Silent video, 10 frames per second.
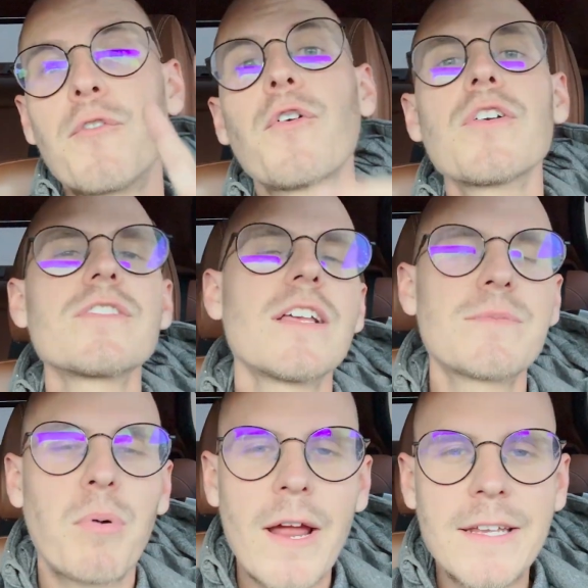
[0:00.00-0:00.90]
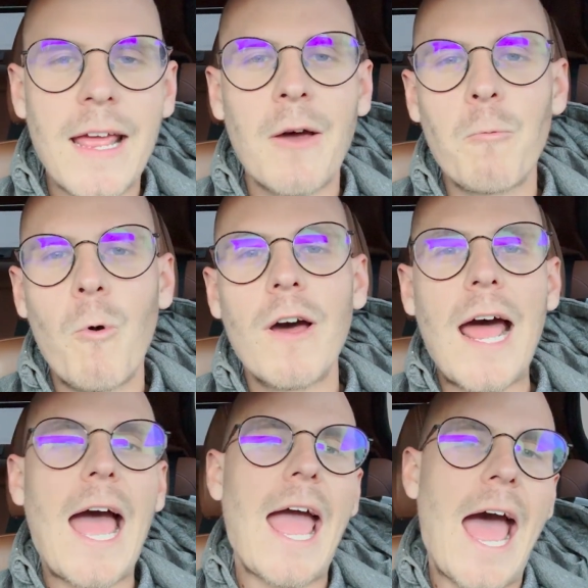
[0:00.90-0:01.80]
First, let's break down what
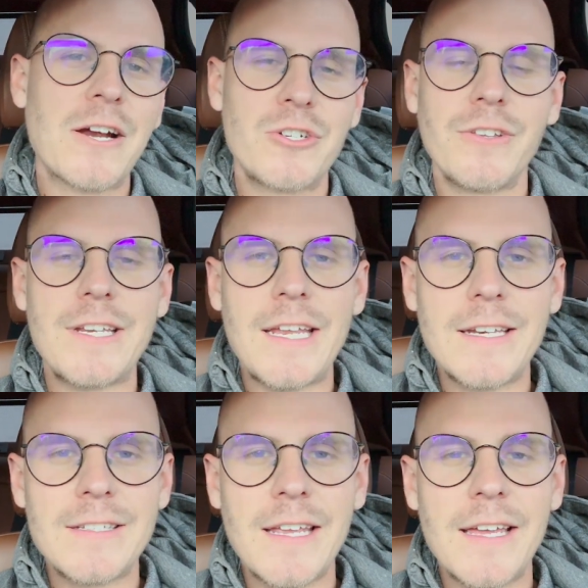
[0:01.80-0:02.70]
I actually needed to